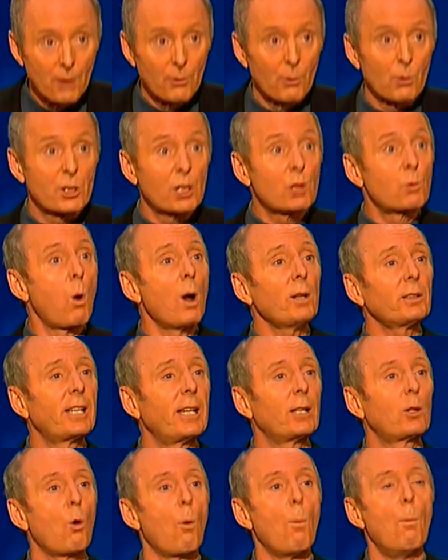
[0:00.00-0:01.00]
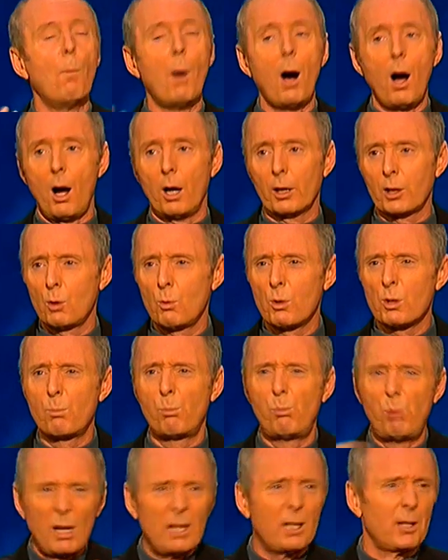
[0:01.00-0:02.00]
There was this one kid called Mark who was
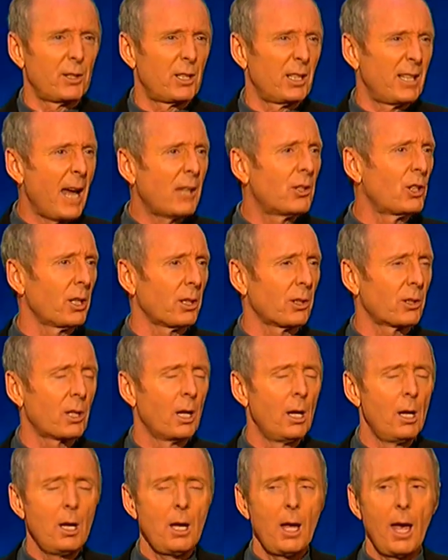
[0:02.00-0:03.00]
brilliant at etchings.